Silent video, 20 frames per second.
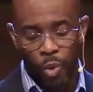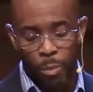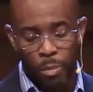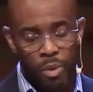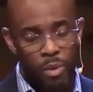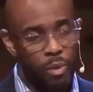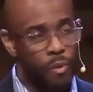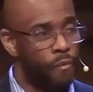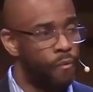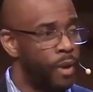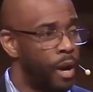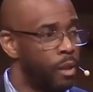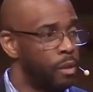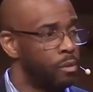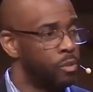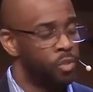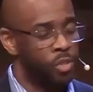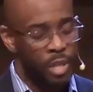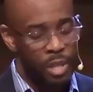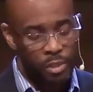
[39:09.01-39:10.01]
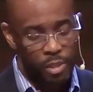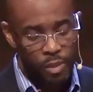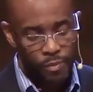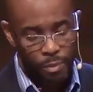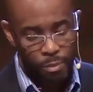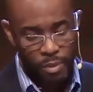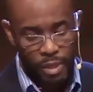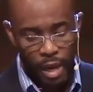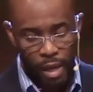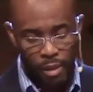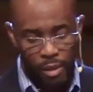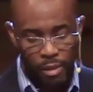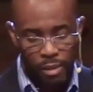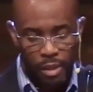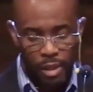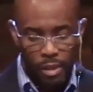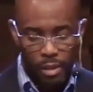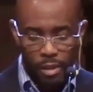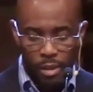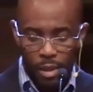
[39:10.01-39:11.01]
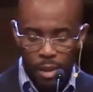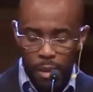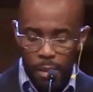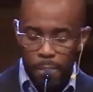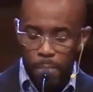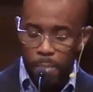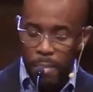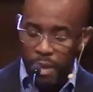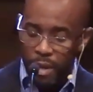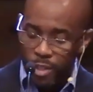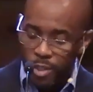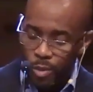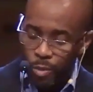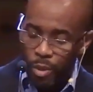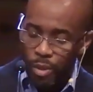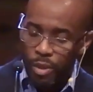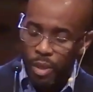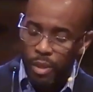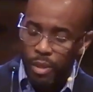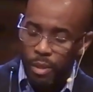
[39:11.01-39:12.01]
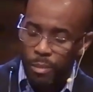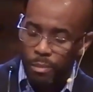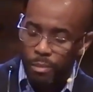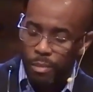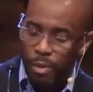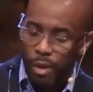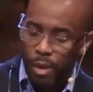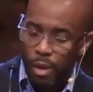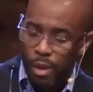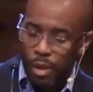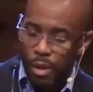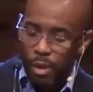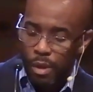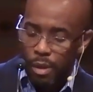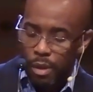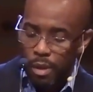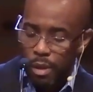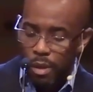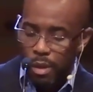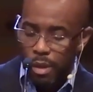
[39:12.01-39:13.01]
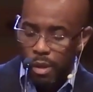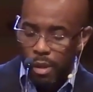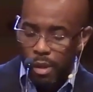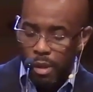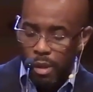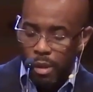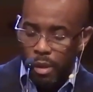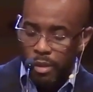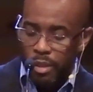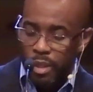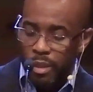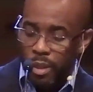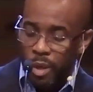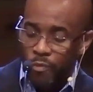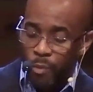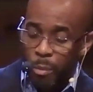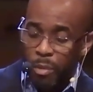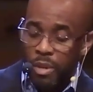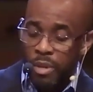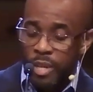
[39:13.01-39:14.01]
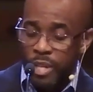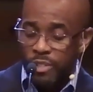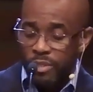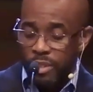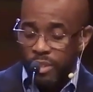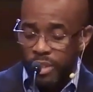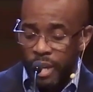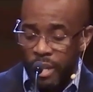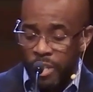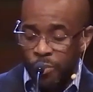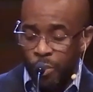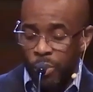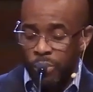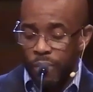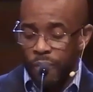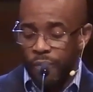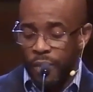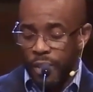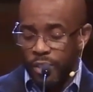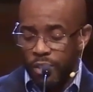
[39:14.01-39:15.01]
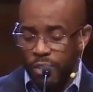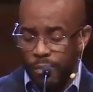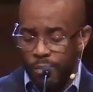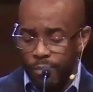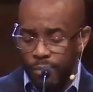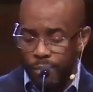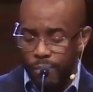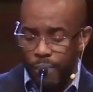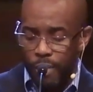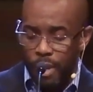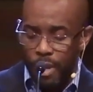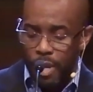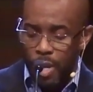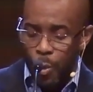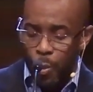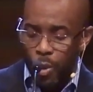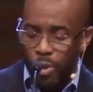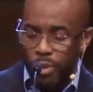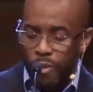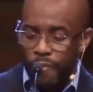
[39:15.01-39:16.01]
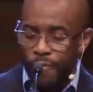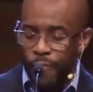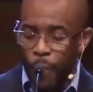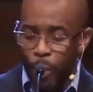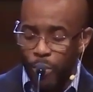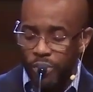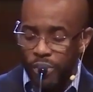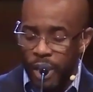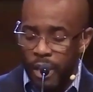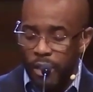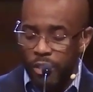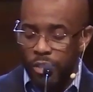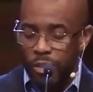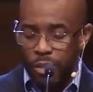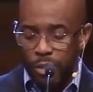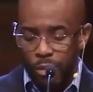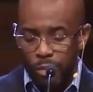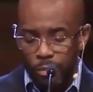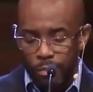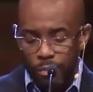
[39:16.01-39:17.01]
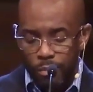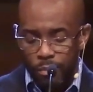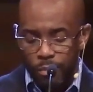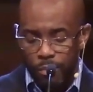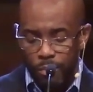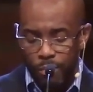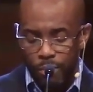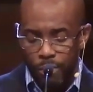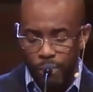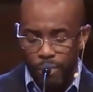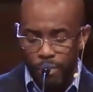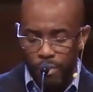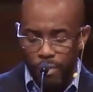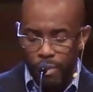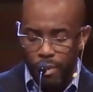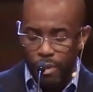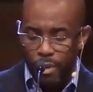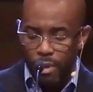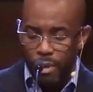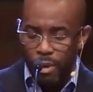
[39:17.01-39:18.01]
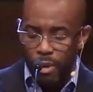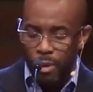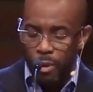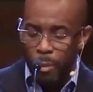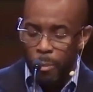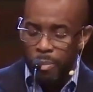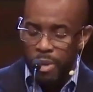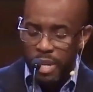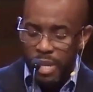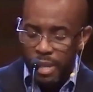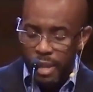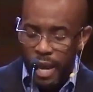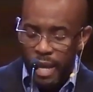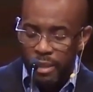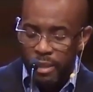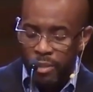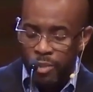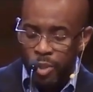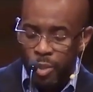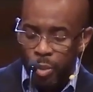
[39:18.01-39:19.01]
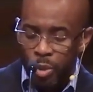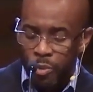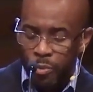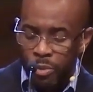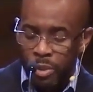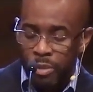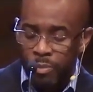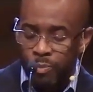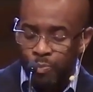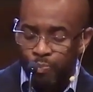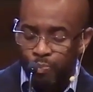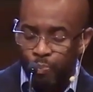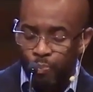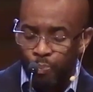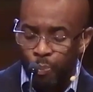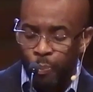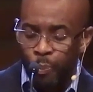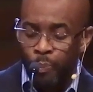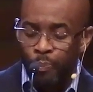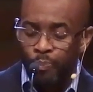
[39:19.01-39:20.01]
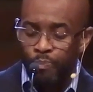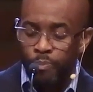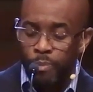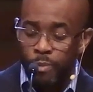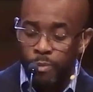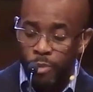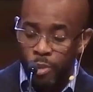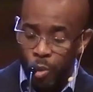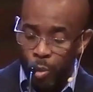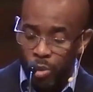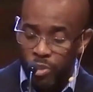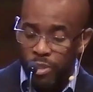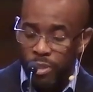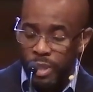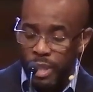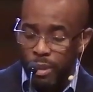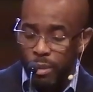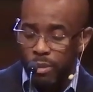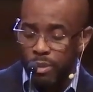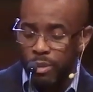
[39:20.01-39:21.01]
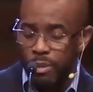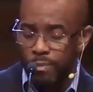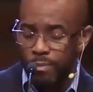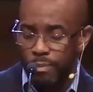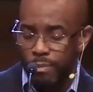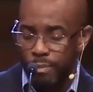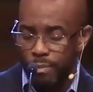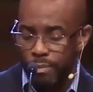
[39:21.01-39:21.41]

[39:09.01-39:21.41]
women who followed Jesus from Galilee, ministering to him, looking on from a distance at his crucifixion, and were the first at his tomb? or be like the Jewish, Jewish leaders.